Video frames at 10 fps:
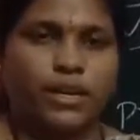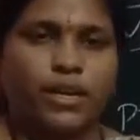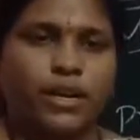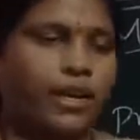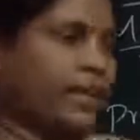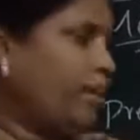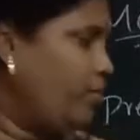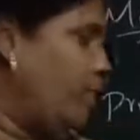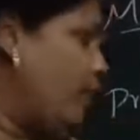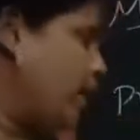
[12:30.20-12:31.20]
Like that when
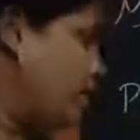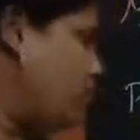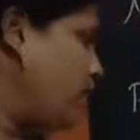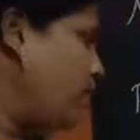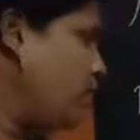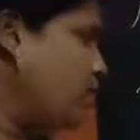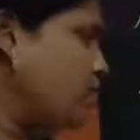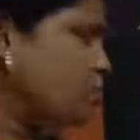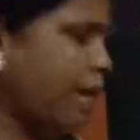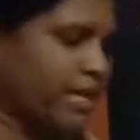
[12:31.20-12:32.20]
you are explaining, that is
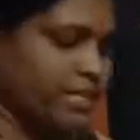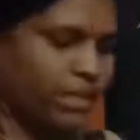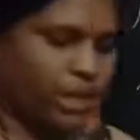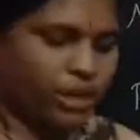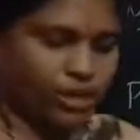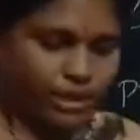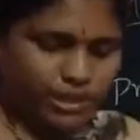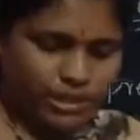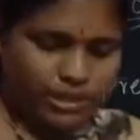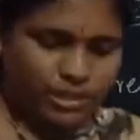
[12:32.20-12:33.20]
past continuous
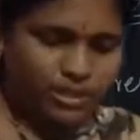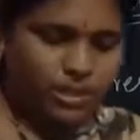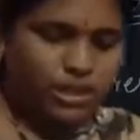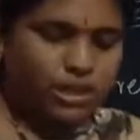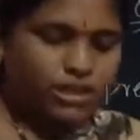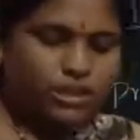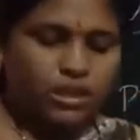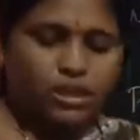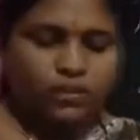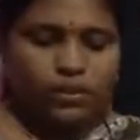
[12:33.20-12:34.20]
tense.
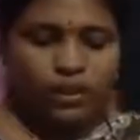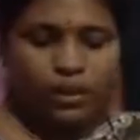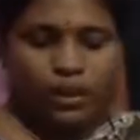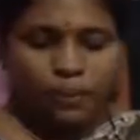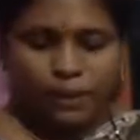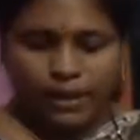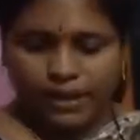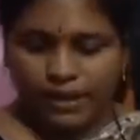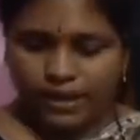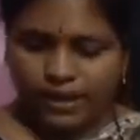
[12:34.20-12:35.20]
Children were playing
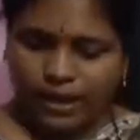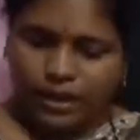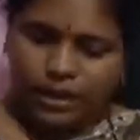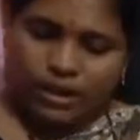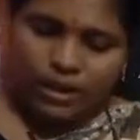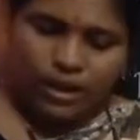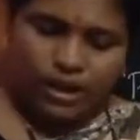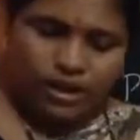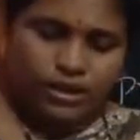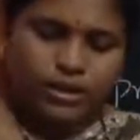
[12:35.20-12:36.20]
in the
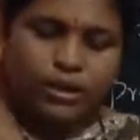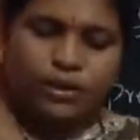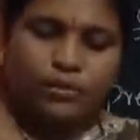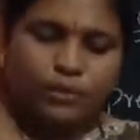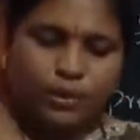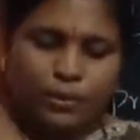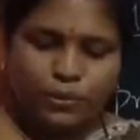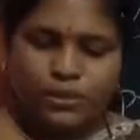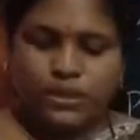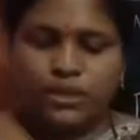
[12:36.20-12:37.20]
garden. We will
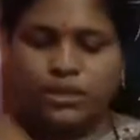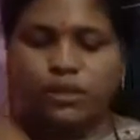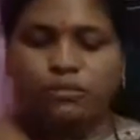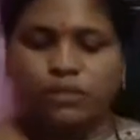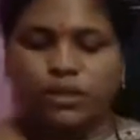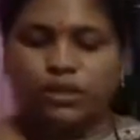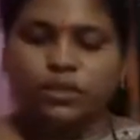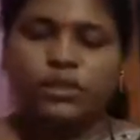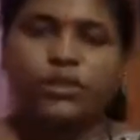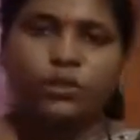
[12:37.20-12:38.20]
use here were
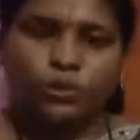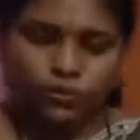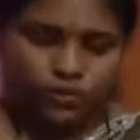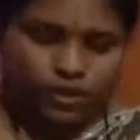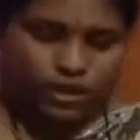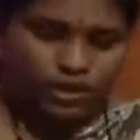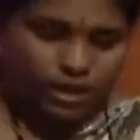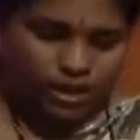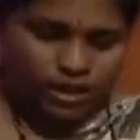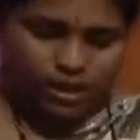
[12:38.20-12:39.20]
with you, we,
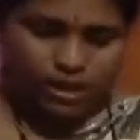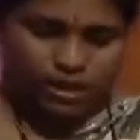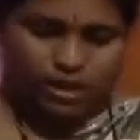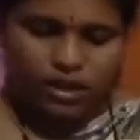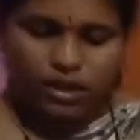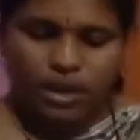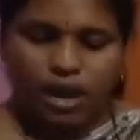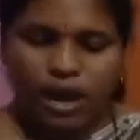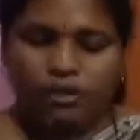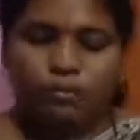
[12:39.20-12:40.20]
they
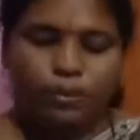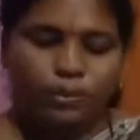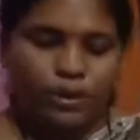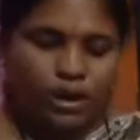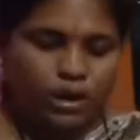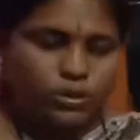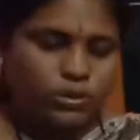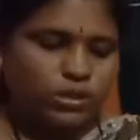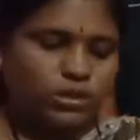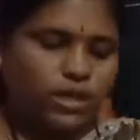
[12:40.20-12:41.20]
and plural
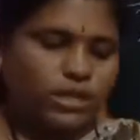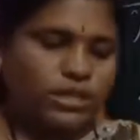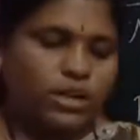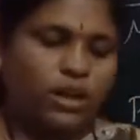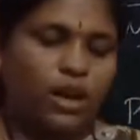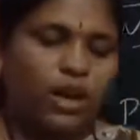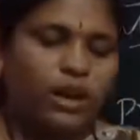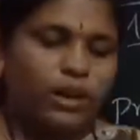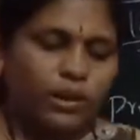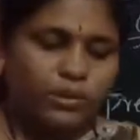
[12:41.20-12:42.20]
nouns. Okay children.
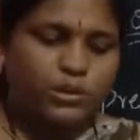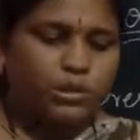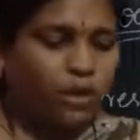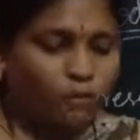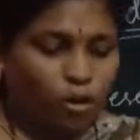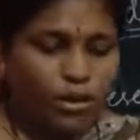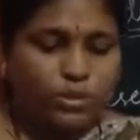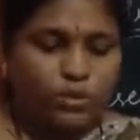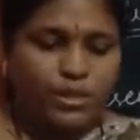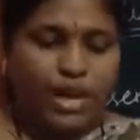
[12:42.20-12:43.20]
Use was
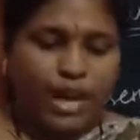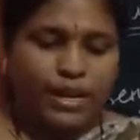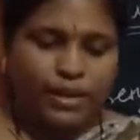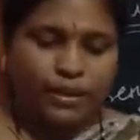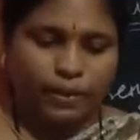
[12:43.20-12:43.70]
with I,